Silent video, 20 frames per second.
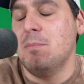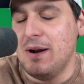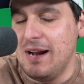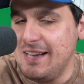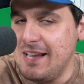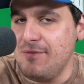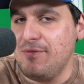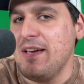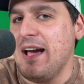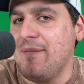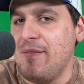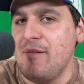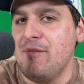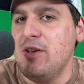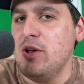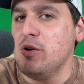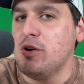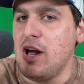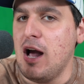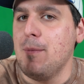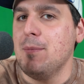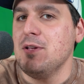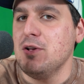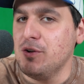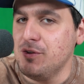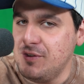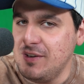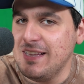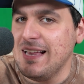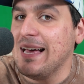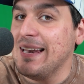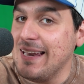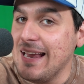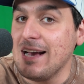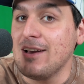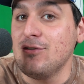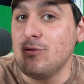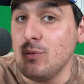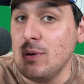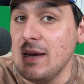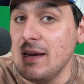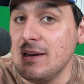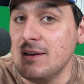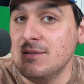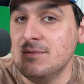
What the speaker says: but I definitely have that video coming. You'll see that next week.